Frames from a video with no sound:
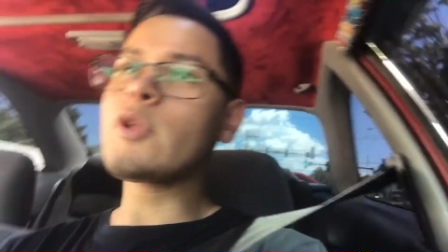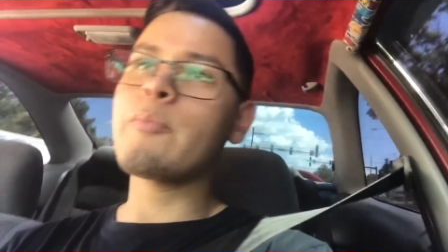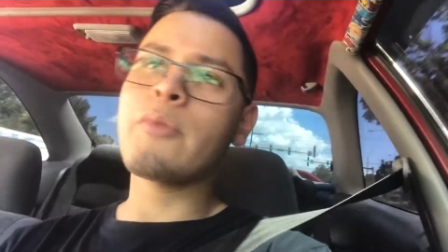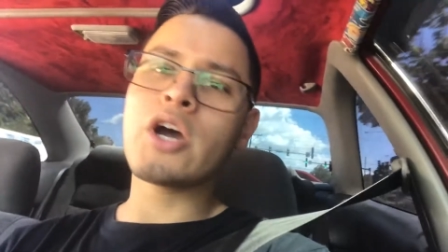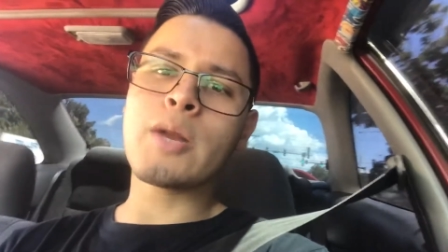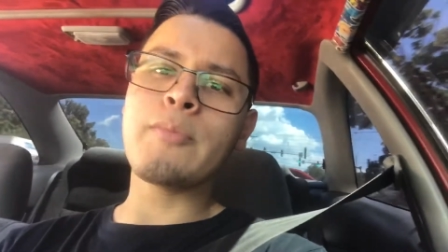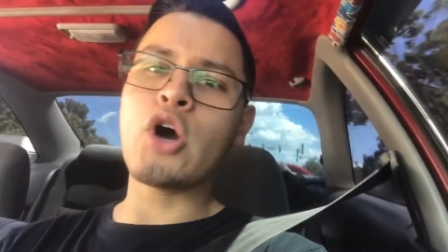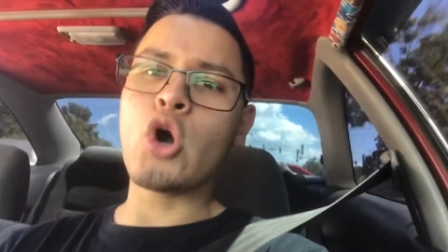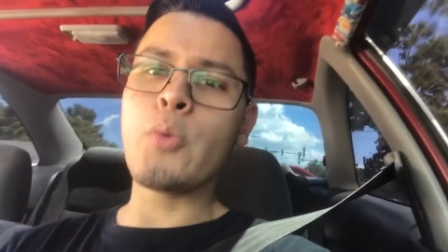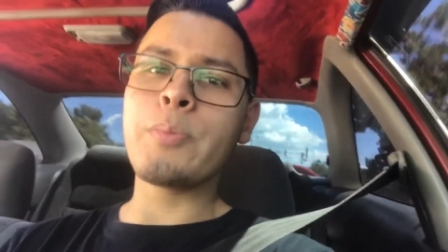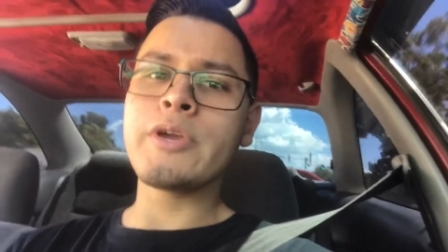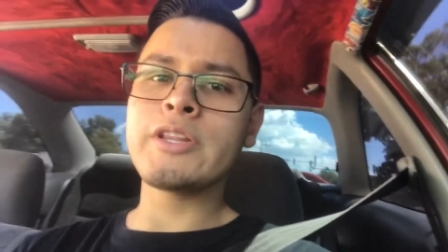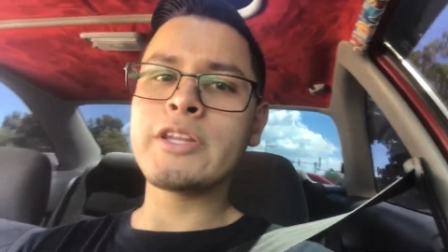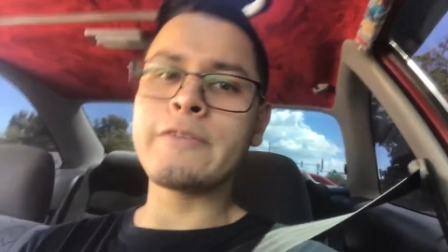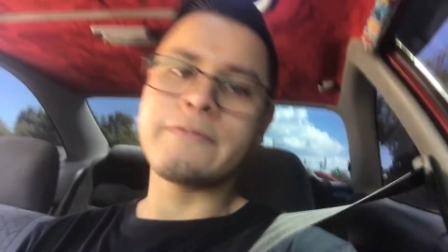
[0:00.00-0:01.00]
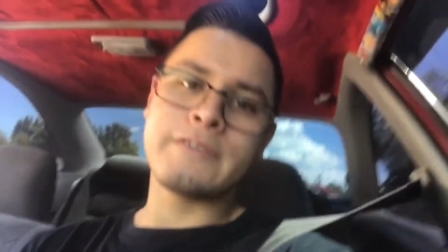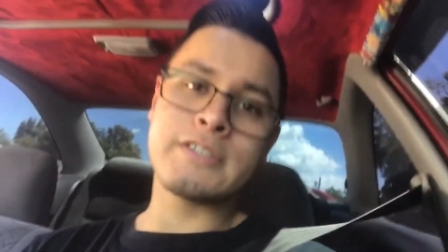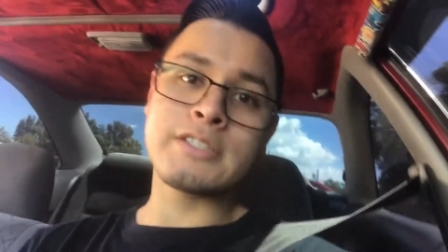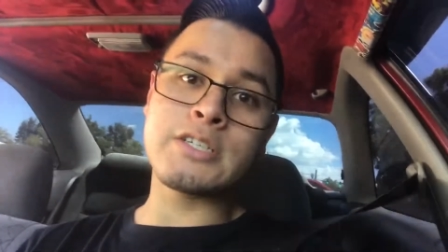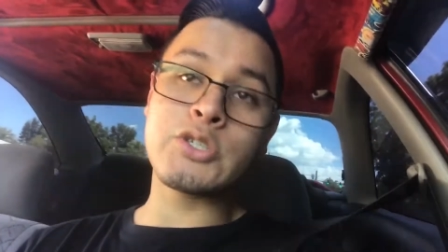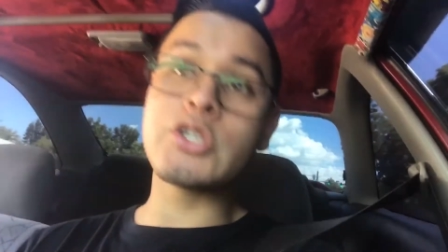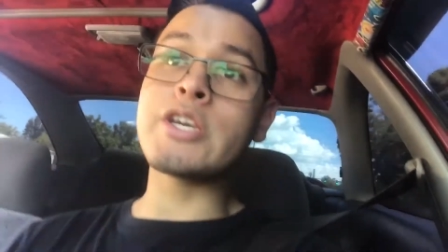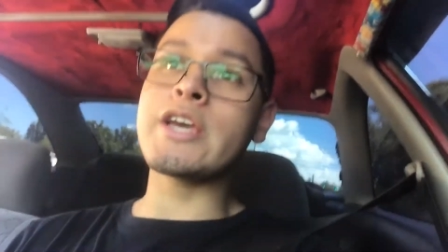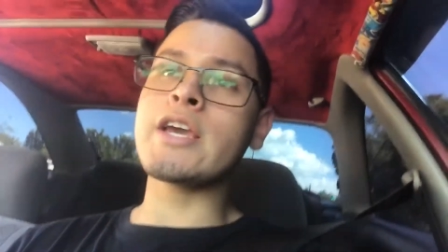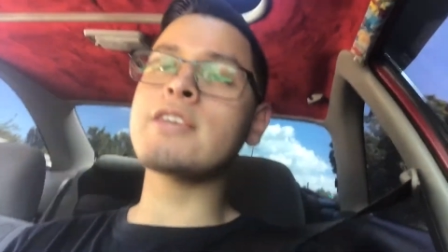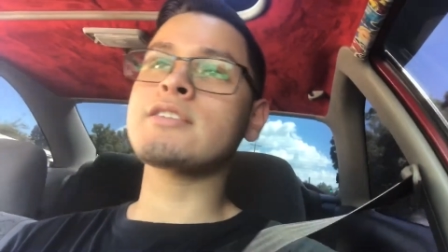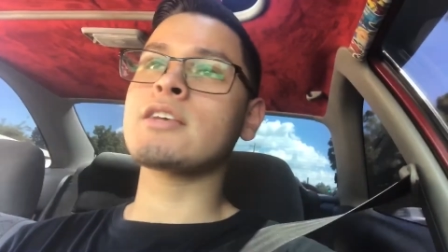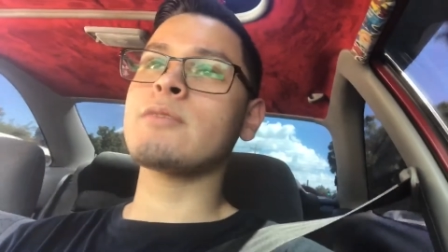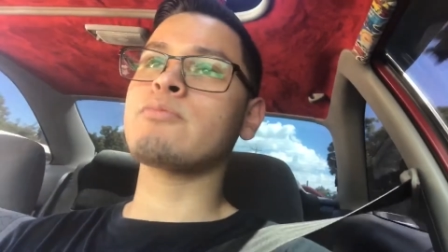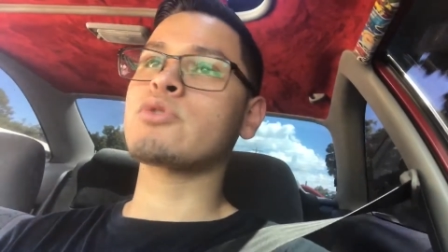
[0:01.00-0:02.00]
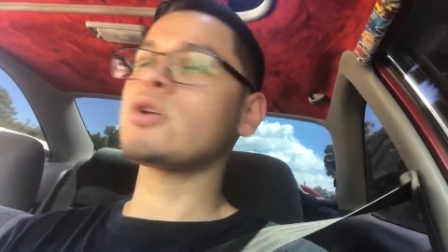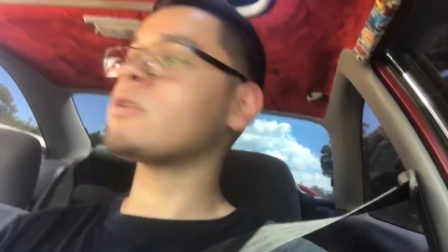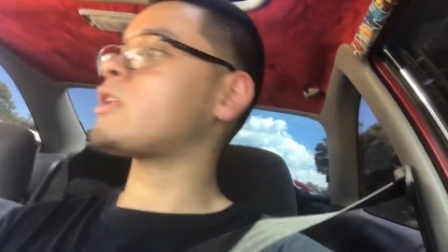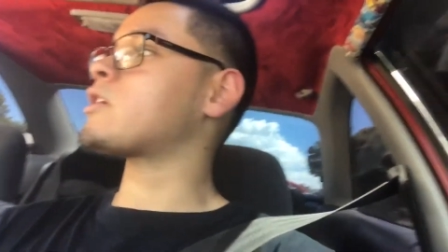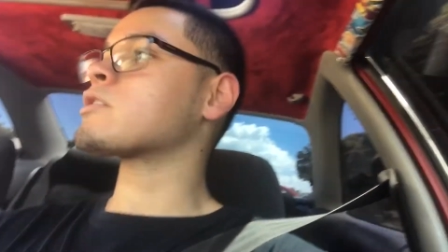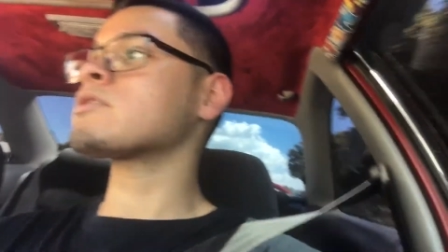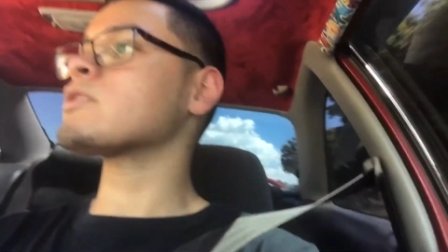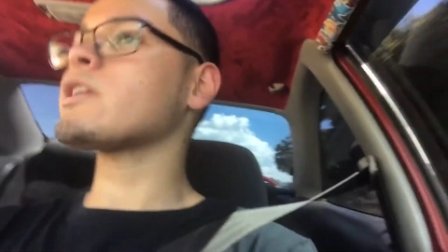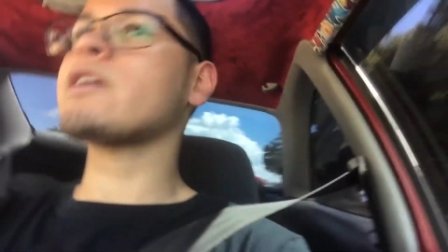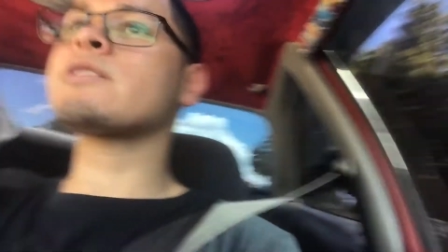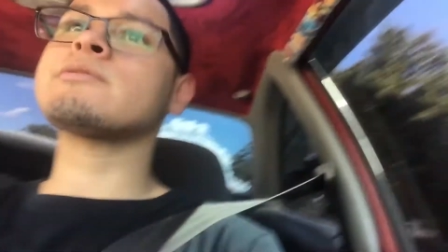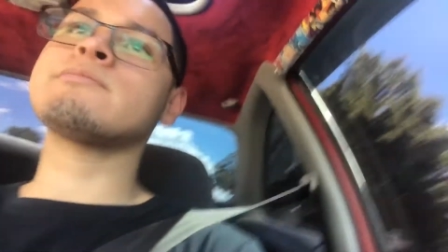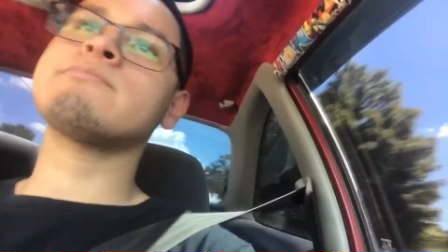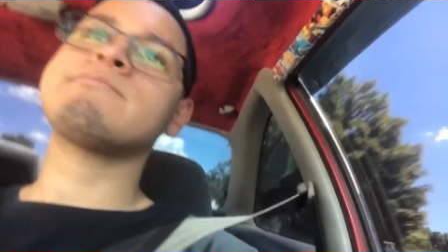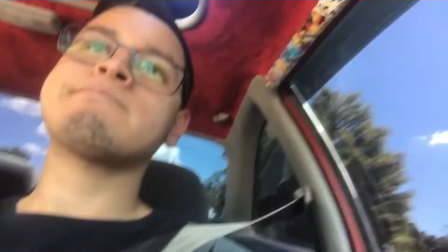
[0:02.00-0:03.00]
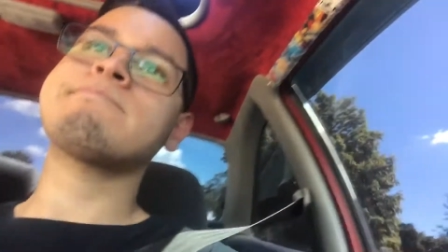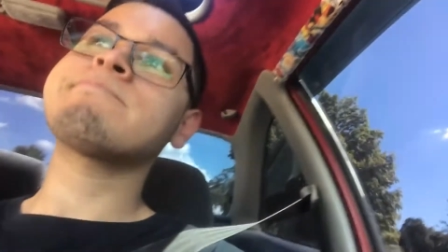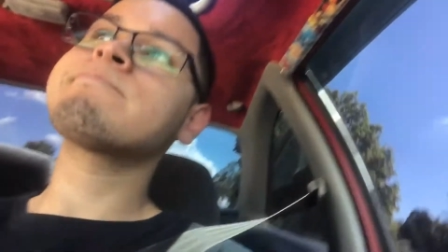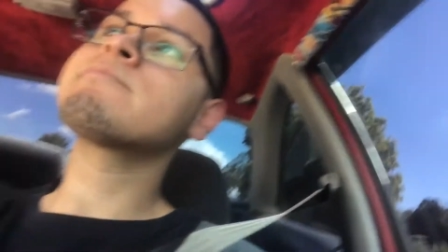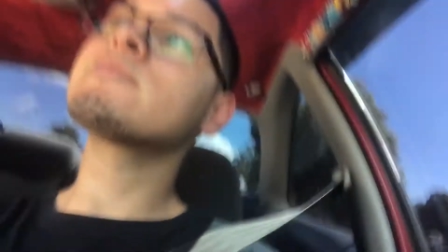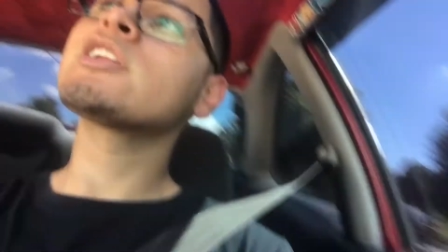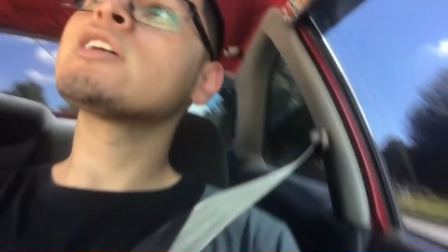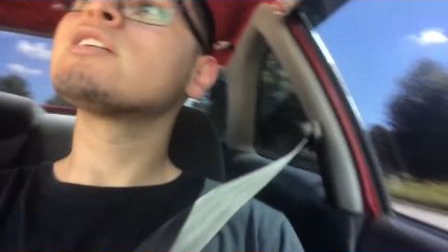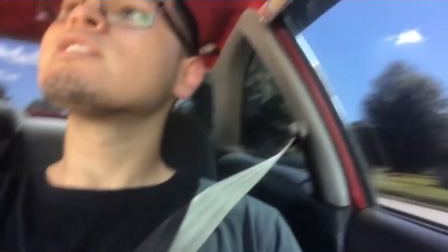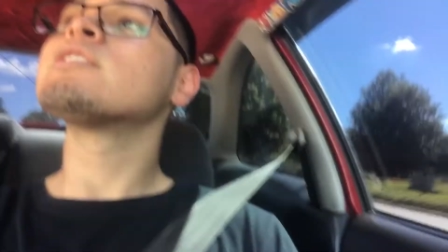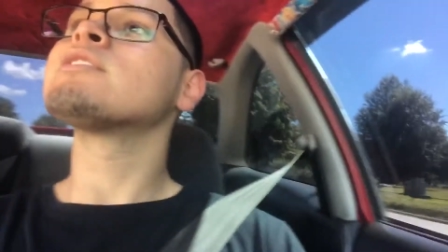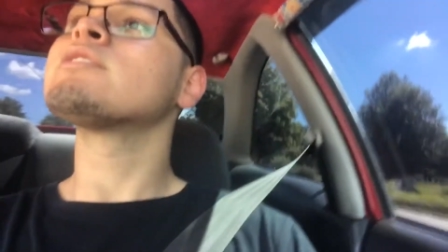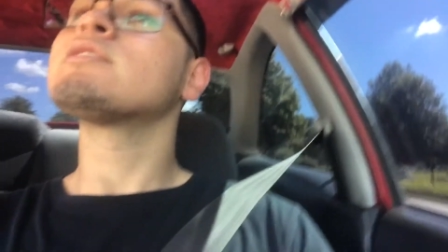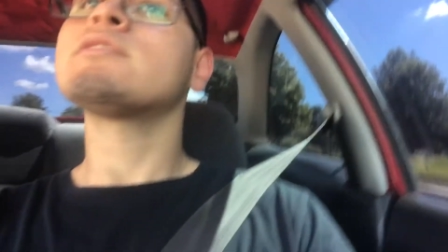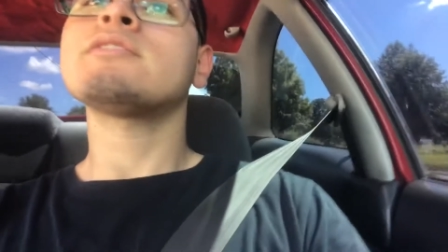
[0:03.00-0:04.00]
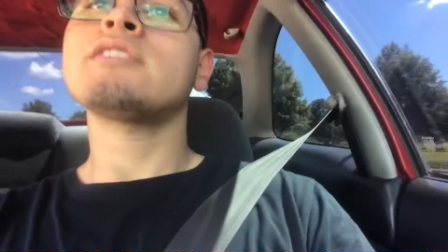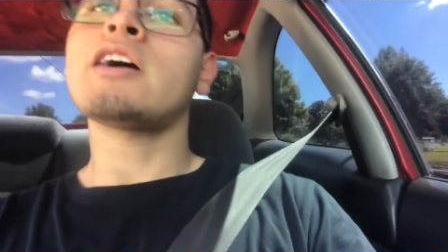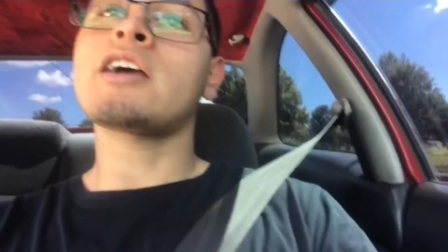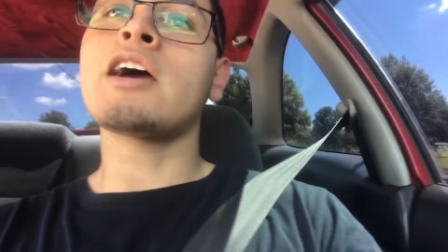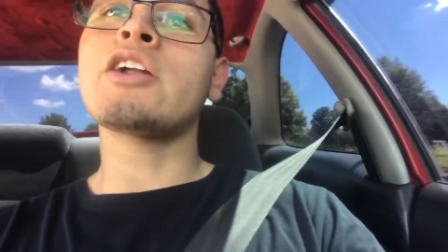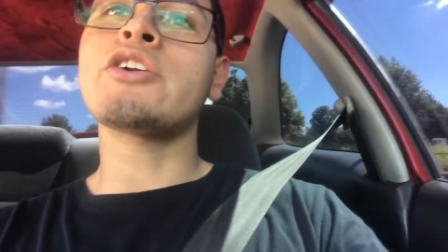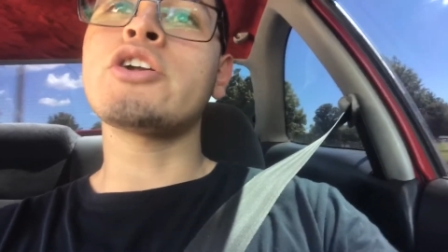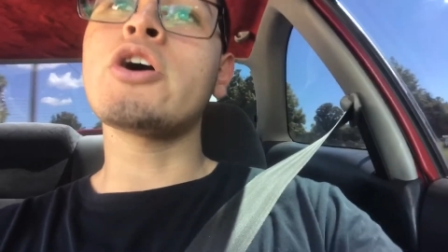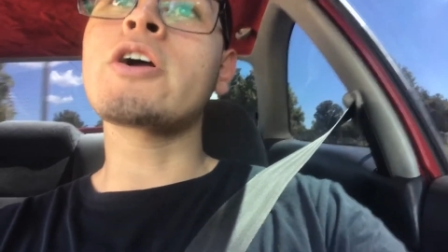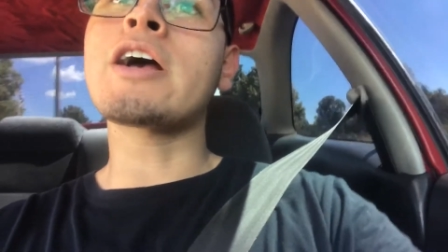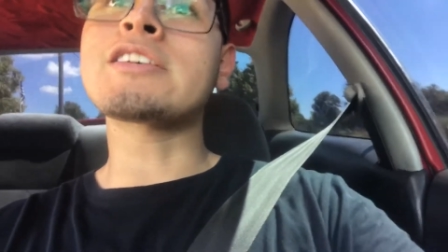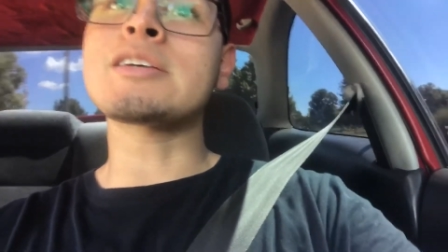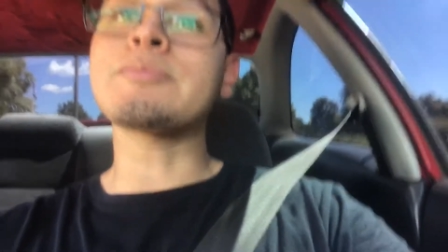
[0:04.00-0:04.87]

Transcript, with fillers: But I'm hoping they fix that shit ASAP, bro. Like, like, like I don't know, guys.